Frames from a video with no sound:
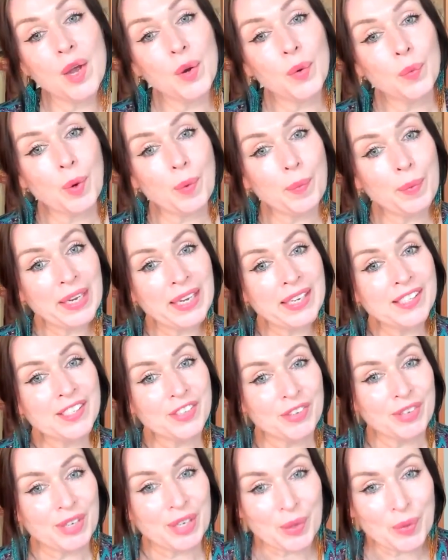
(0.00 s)
When we enter
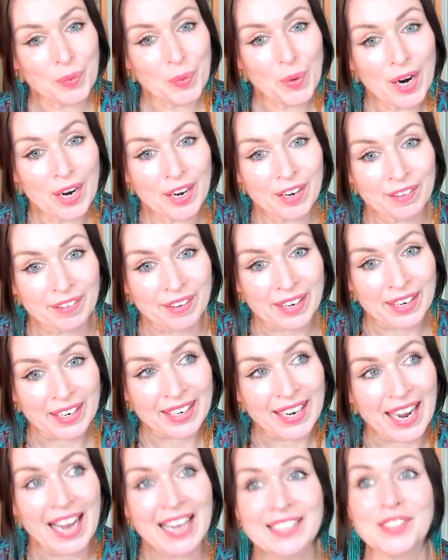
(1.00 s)
an inquiry
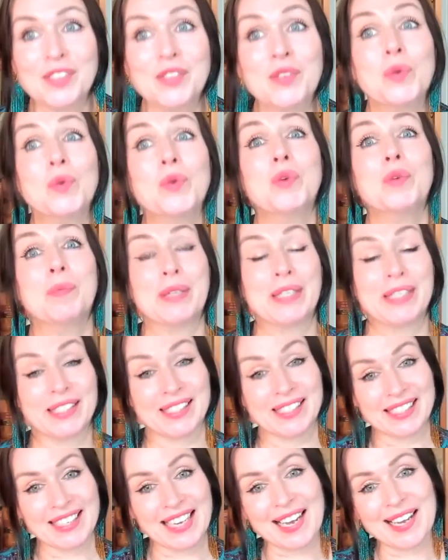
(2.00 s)
as
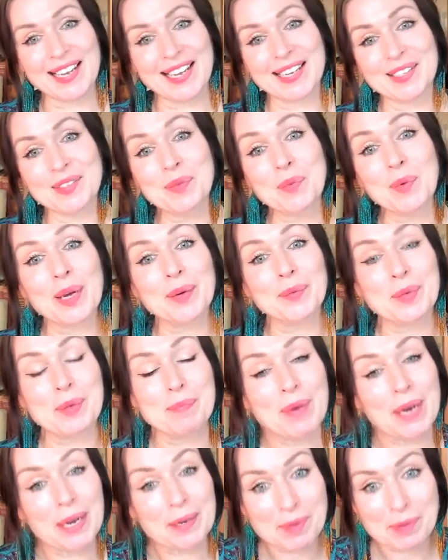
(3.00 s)
enormous as where we
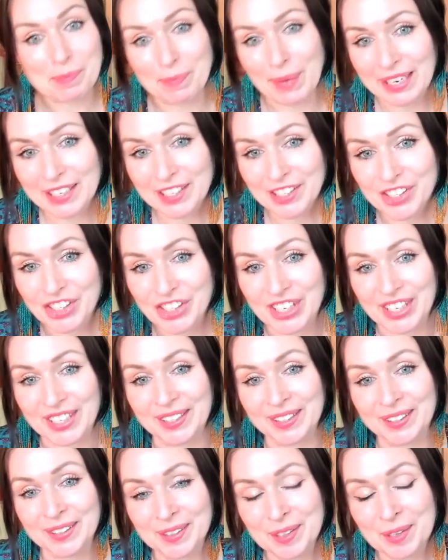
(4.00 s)
might be
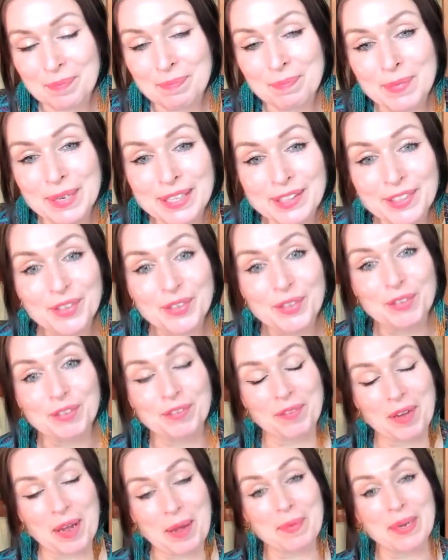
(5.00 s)
banishing the mythical
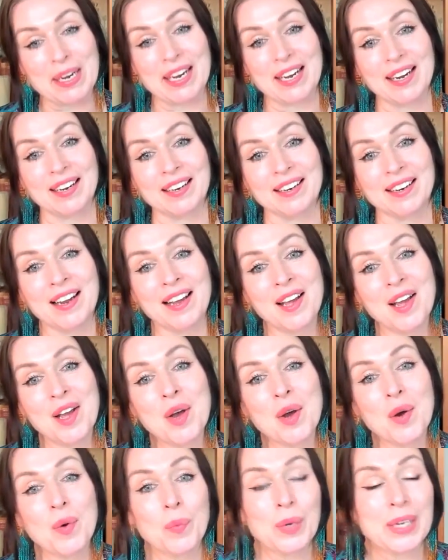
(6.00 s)
feminine,
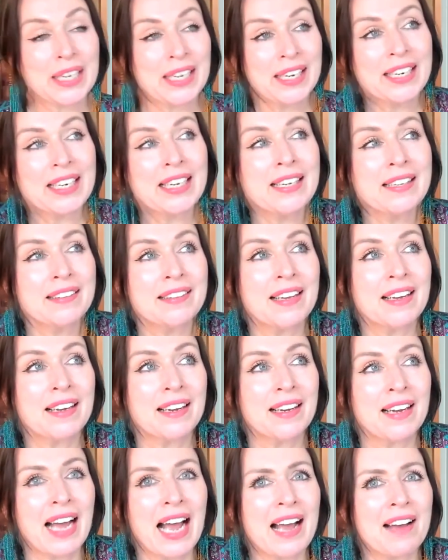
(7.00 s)
we can either
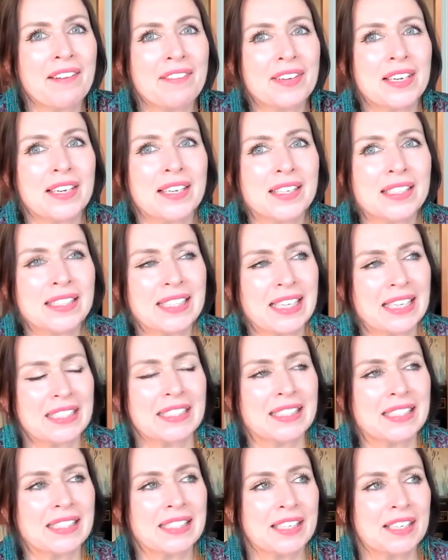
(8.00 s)
have a
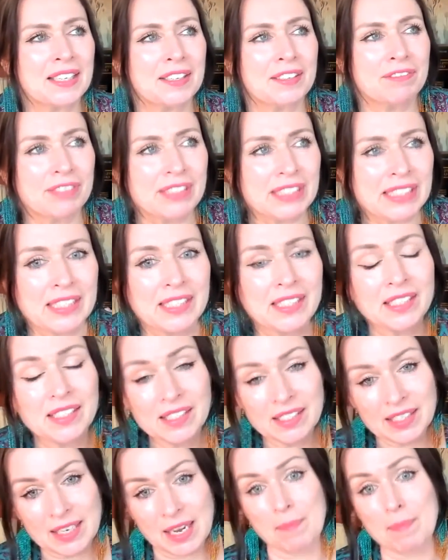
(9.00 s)
sense of resistance
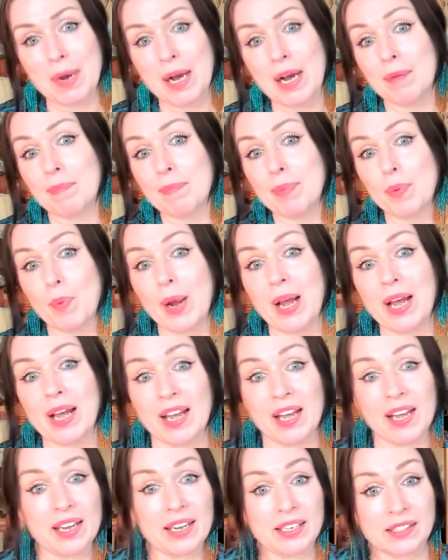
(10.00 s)
come up
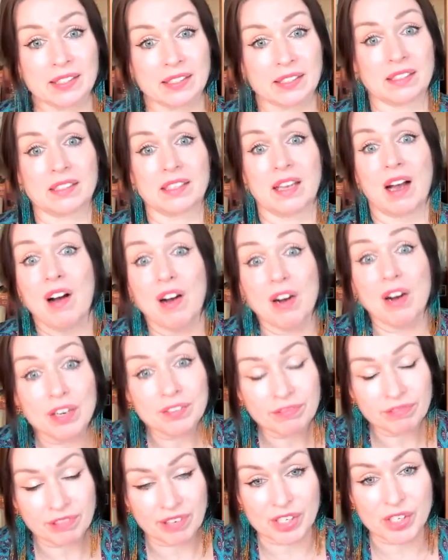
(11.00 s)
where it's hard
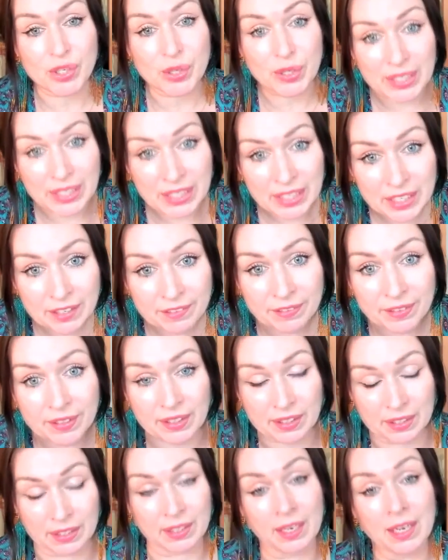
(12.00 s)
for us to
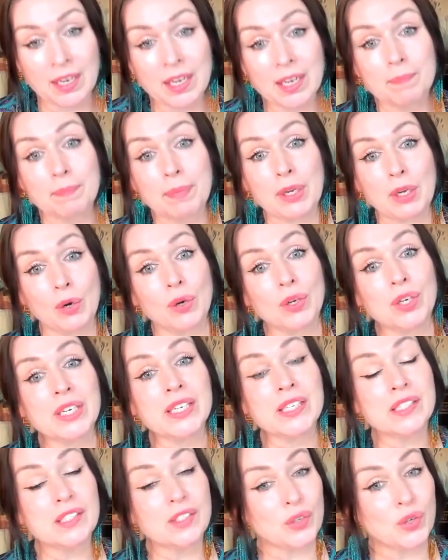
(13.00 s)
even be
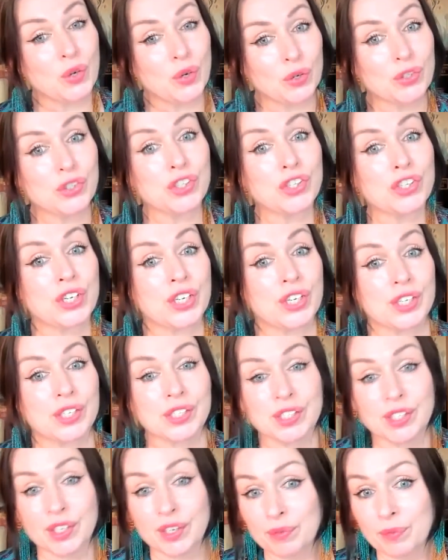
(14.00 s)
honest and conscious
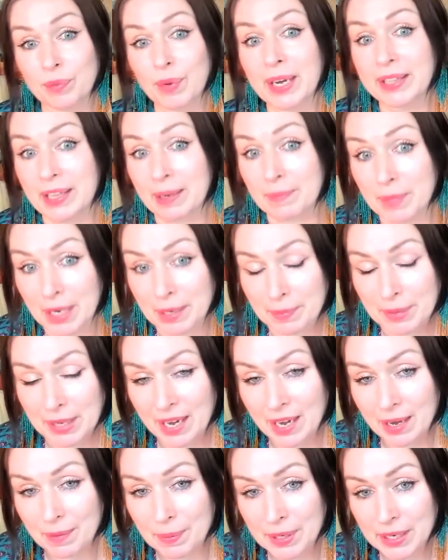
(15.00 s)
of where that might be
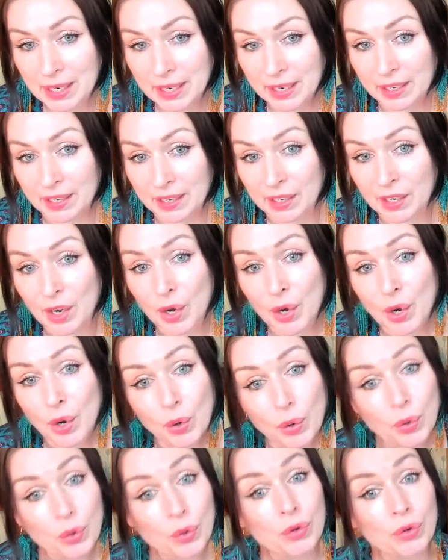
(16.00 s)
happening,
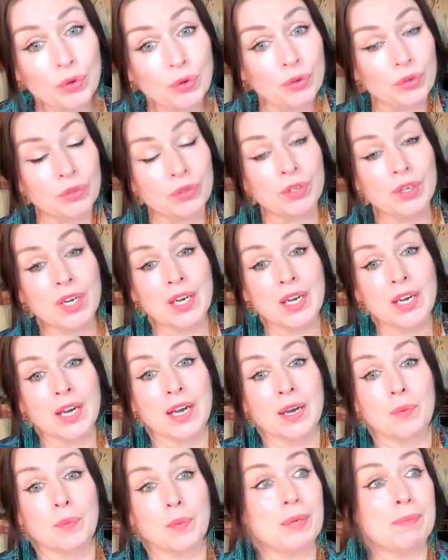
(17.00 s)
or
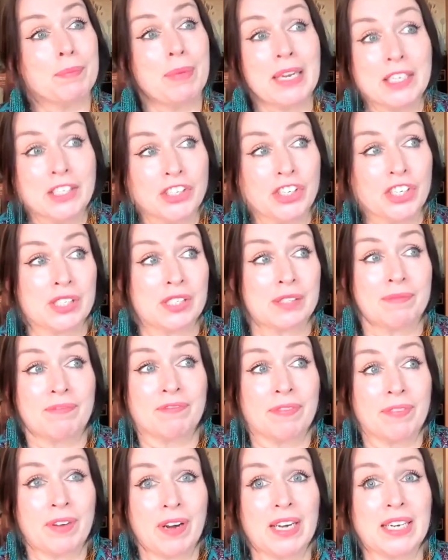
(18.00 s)
we may just
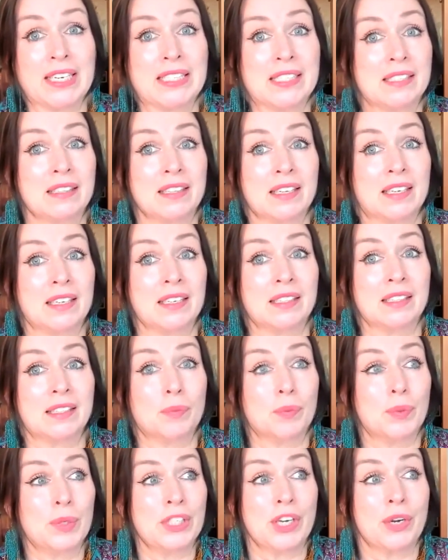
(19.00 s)
find that
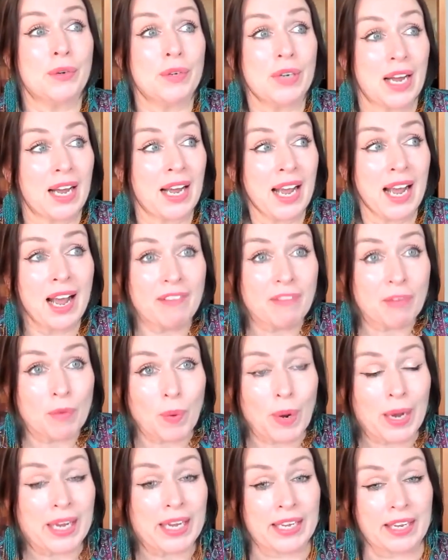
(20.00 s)
we don't have a
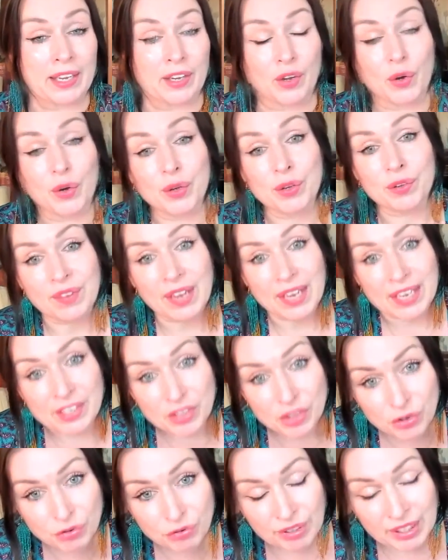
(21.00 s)
way of
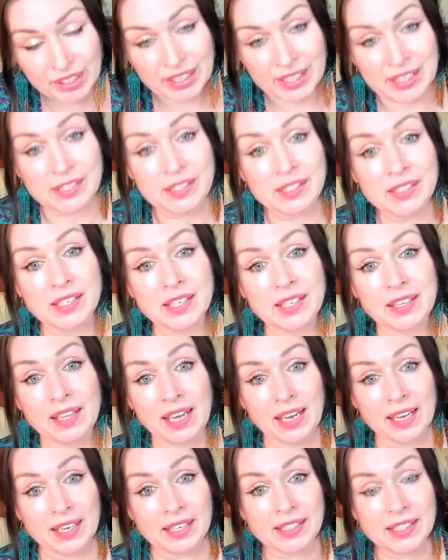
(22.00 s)
entering into
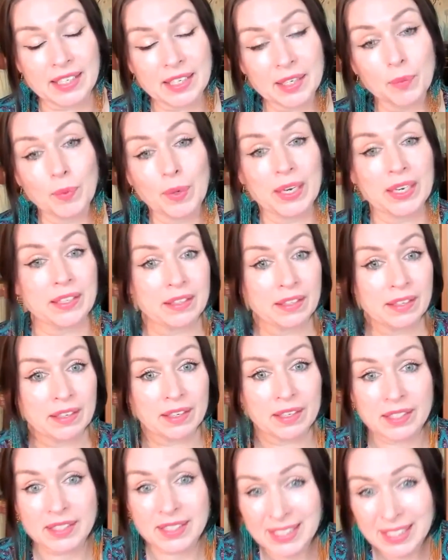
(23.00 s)
that in a way that
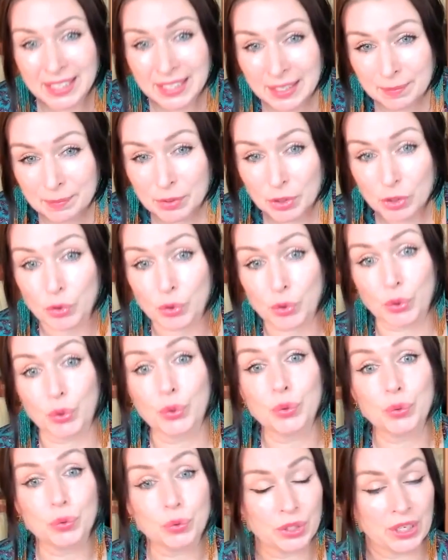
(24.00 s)
seems at
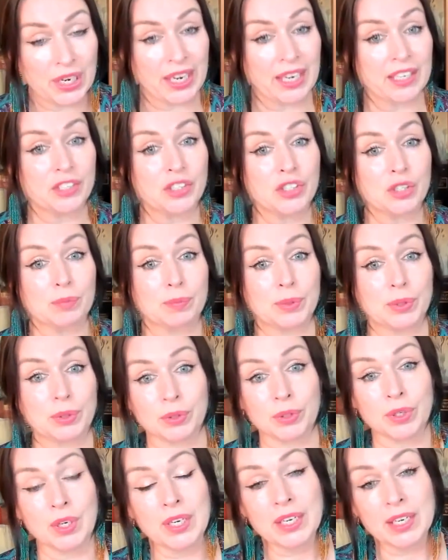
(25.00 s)
all
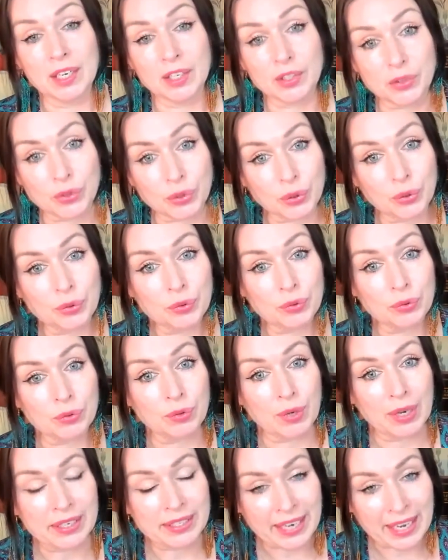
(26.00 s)
tangible, at all
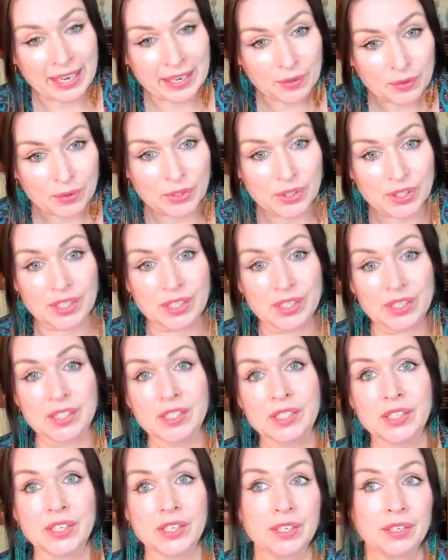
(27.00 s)
allows us
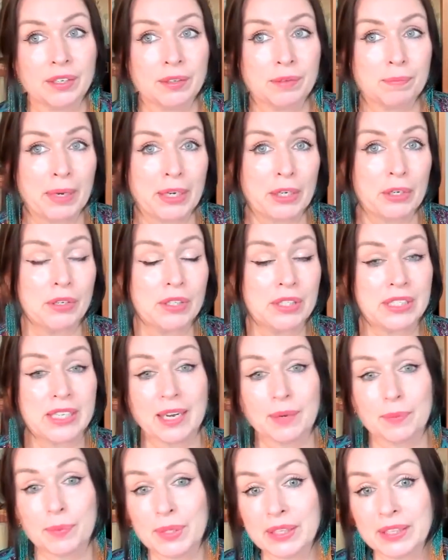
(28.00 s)
to make
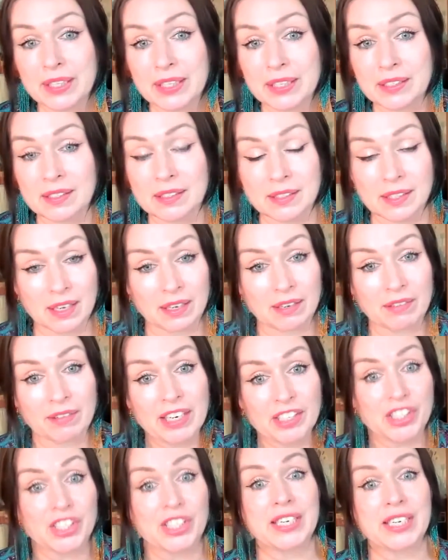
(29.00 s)
contact with things that are
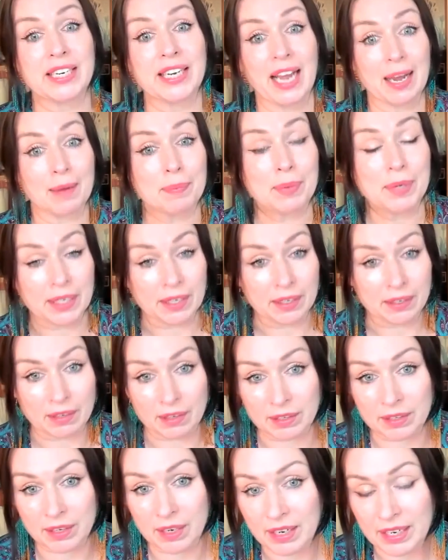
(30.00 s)
actually happening in our
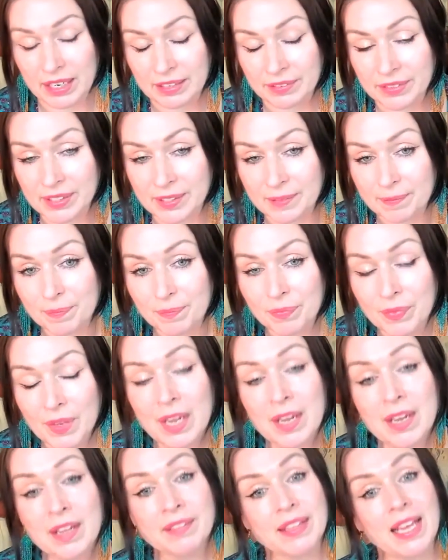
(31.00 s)
lives.
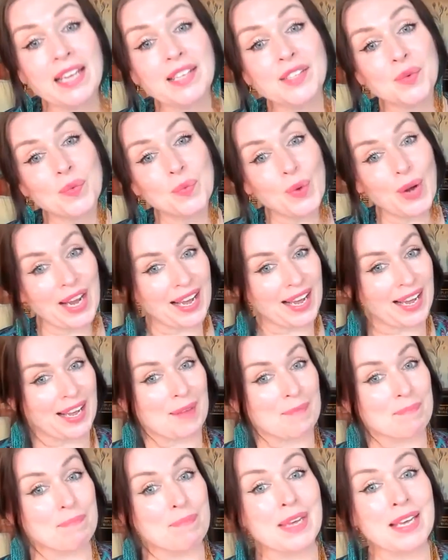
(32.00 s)
That's where
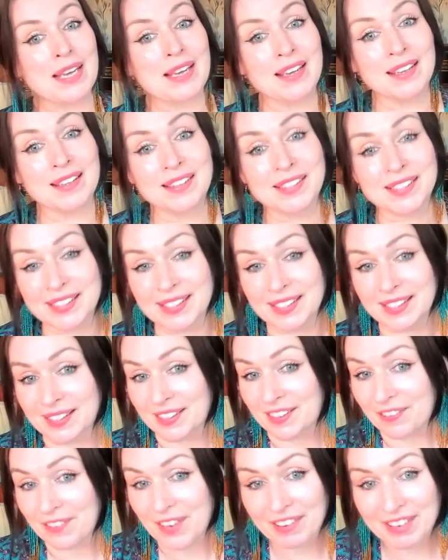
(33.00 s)
myths
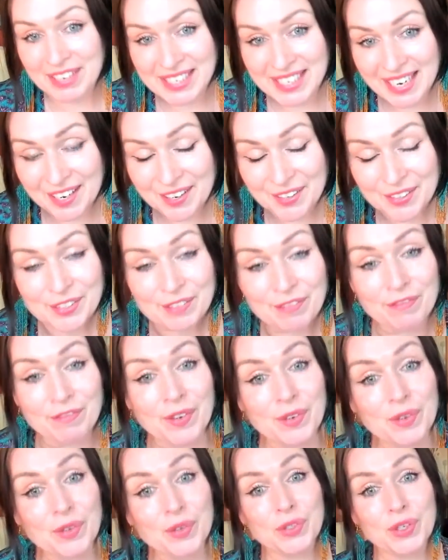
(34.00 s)
and fairy tales and
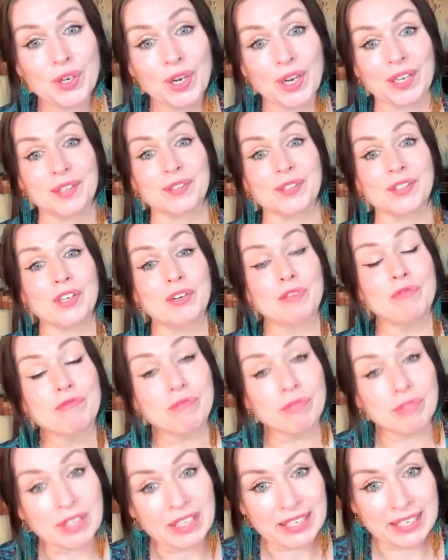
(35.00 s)
folk tales can
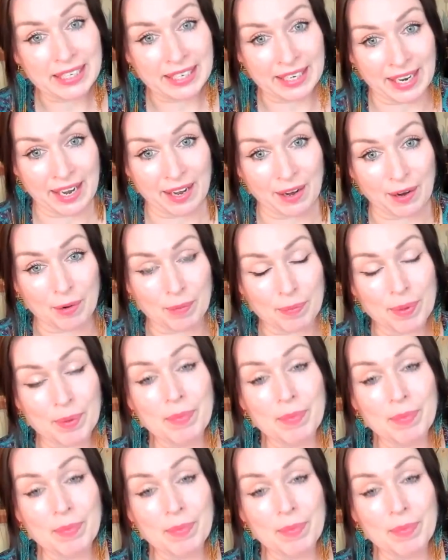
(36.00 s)
really help.